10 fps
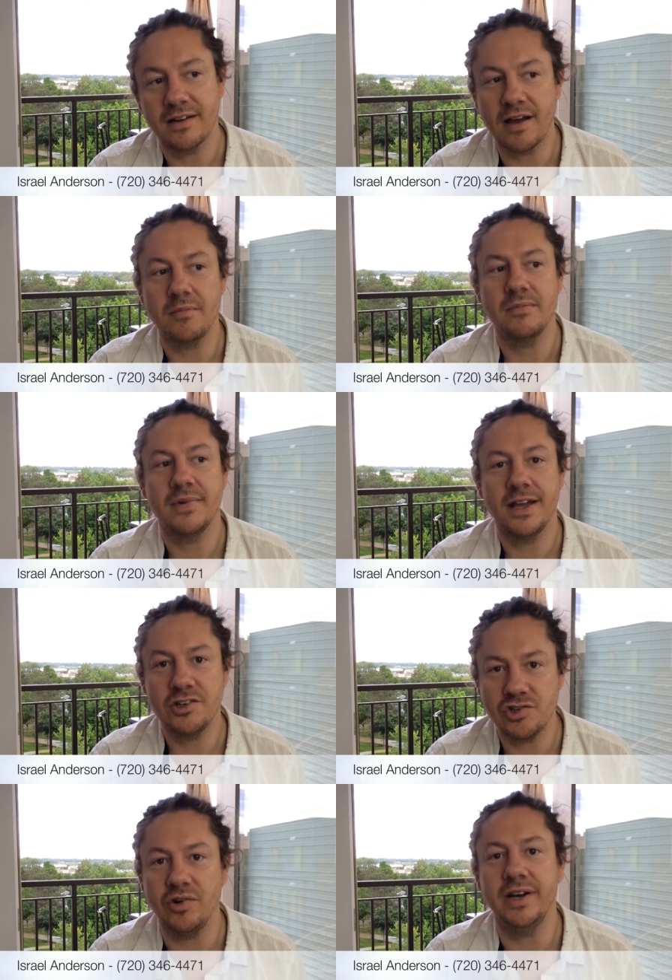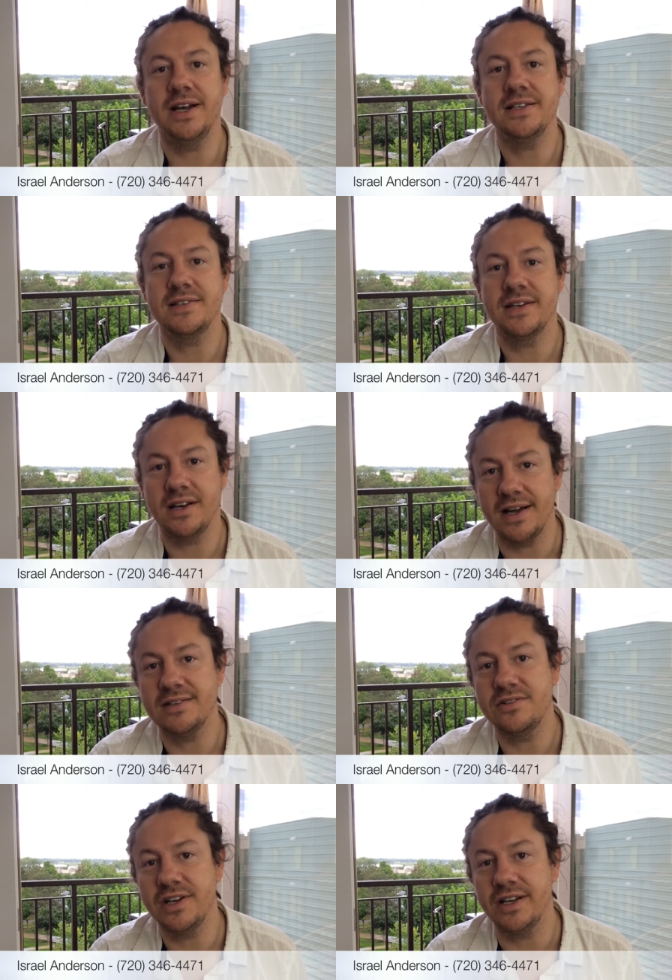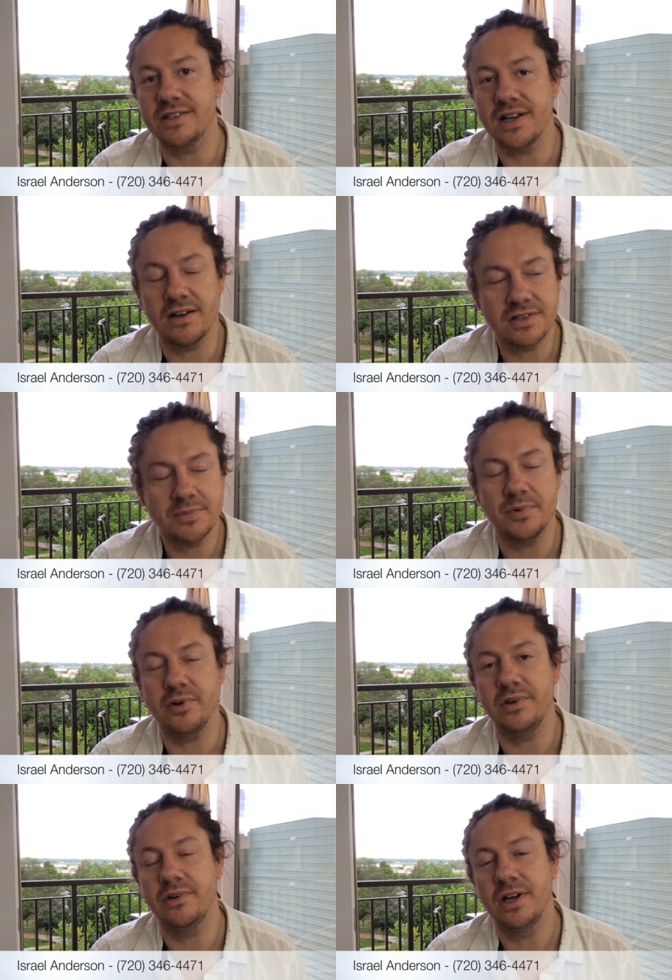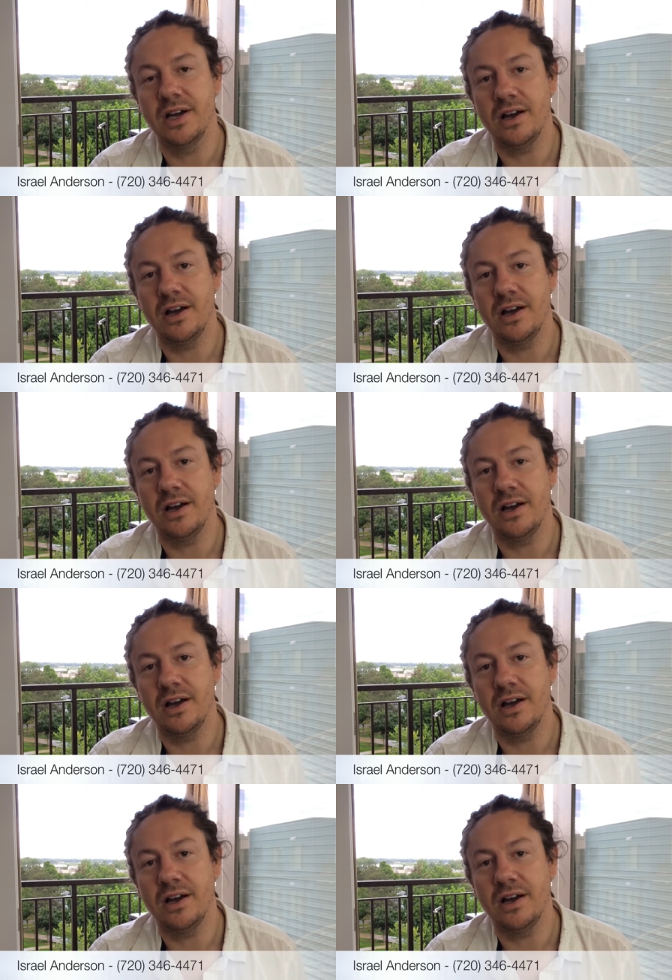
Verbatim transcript: Come and join us in Isagenix. I'll support you.